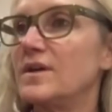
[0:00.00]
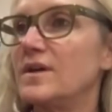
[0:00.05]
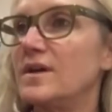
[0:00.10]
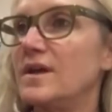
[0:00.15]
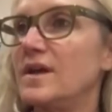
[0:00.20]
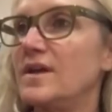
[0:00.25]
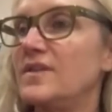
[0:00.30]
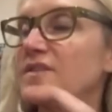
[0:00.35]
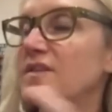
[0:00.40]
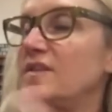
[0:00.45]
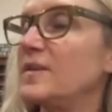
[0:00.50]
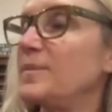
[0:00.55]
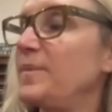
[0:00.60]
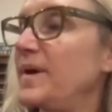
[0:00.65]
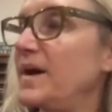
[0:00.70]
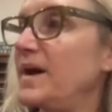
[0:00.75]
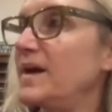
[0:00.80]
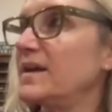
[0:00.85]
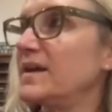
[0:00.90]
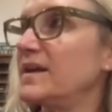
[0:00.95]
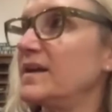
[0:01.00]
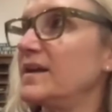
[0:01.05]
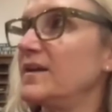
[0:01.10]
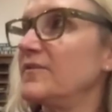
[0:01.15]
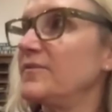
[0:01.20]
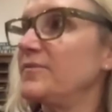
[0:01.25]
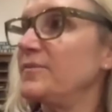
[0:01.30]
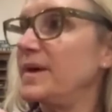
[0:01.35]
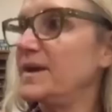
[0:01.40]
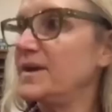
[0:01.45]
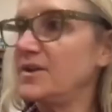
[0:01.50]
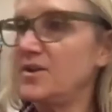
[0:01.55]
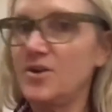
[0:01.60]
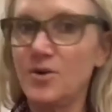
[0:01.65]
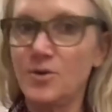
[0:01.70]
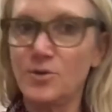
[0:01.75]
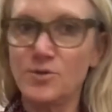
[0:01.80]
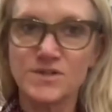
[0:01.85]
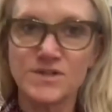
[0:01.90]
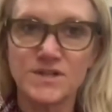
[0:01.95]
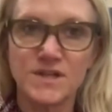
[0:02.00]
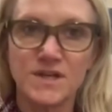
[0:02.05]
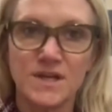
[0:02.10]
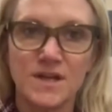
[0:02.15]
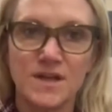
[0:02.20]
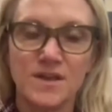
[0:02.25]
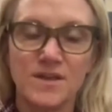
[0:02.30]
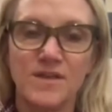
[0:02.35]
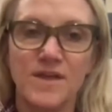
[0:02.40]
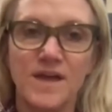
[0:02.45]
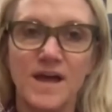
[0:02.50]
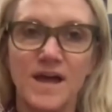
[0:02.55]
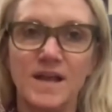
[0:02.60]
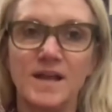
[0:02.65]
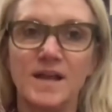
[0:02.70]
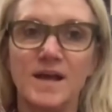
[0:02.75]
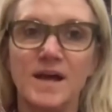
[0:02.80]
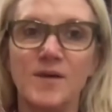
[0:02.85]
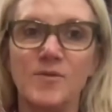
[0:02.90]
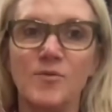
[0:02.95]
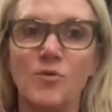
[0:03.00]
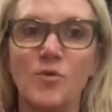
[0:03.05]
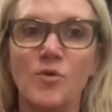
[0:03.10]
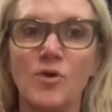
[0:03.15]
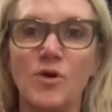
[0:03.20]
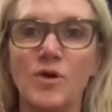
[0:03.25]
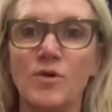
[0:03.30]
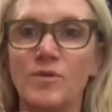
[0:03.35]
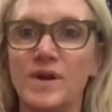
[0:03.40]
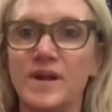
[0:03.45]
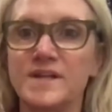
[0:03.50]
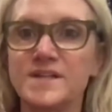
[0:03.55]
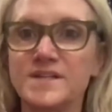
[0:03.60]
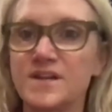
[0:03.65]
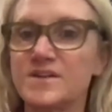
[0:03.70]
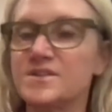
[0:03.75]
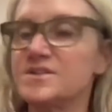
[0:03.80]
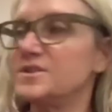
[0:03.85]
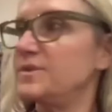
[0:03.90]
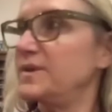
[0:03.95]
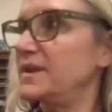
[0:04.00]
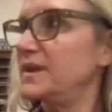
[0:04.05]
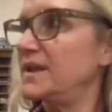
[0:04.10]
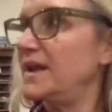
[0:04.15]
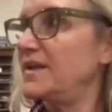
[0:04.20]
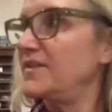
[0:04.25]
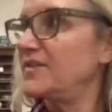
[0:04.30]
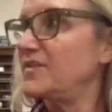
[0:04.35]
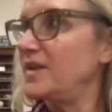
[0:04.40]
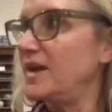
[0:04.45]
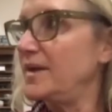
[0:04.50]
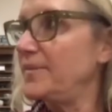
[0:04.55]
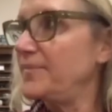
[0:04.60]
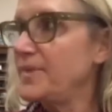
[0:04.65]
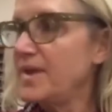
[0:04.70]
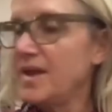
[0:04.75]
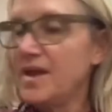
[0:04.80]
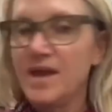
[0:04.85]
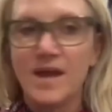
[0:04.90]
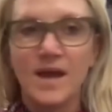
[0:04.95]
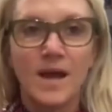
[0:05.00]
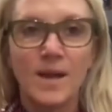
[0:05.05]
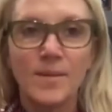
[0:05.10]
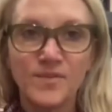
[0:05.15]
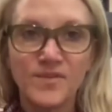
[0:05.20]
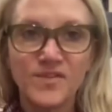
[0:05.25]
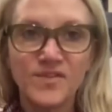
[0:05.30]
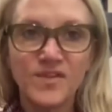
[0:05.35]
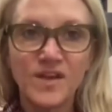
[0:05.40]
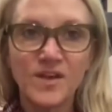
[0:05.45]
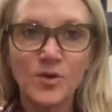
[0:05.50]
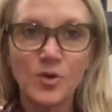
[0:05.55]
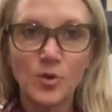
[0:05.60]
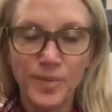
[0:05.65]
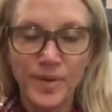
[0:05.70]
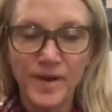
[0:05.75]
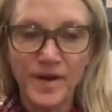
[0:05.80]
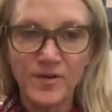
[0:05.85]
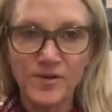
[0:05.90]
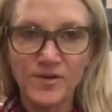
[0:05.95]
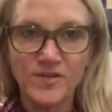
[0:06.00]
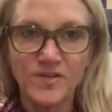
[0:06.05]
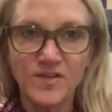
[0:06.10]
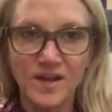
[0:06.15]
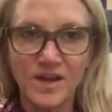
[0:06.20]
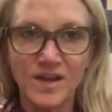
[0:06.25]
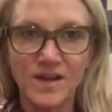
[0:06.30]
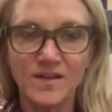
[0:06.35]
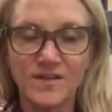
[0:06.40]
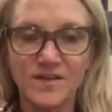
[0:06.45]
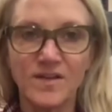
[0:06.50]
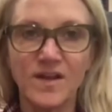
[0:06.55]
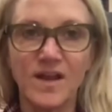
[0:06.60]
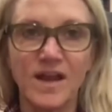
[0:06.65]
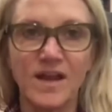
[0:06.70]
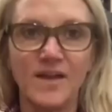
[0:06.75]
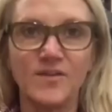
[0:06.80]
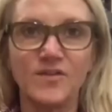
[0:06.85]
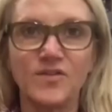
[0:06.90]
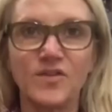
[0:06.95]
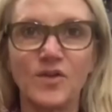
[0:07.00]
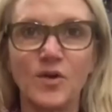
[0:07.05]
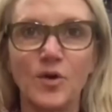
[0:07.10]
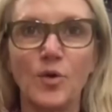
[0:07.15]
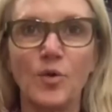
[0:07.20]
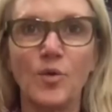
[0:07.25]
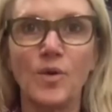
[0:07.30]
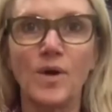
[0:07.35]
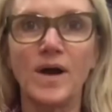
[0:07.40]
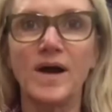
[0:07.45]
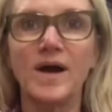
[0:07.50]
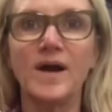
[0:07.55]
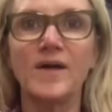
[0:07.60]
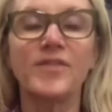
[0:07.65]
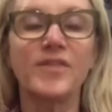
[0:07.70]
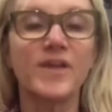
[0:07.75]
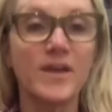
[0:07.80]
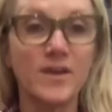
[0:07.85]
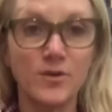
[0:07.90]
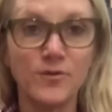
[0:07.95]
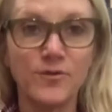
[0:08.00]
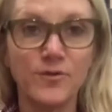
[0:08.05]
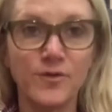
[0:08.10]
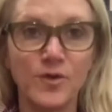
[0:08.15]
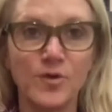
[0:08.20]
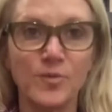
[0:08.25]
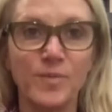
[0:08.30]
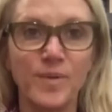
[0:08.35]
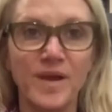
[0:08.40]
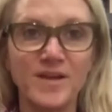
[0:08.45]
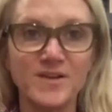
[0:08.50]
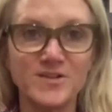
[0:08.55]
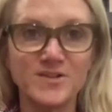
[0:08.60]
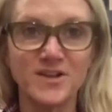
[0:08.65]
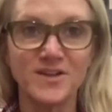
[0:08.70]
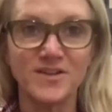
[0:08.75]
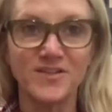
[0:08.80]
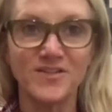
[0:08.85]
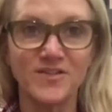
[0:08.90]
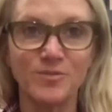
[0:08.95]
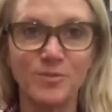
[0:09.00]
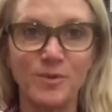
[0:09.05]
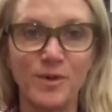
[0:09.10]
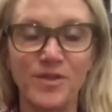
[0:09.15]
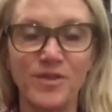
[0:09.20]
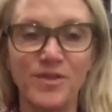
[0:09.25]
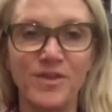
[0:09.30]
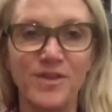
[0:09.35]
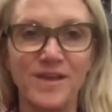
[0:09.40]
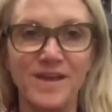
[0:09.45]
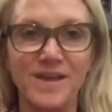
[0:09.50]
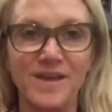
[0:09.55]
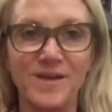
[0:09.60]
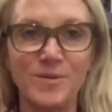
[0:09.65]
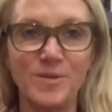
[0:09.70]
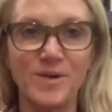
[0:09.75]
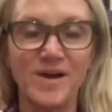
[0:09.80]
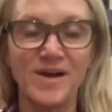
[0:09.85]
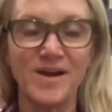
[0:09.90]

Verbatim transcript: It's in the pocket of my coat that I wore when I tucked you in last night. I'm single parenting it today, so thank you for your patience with the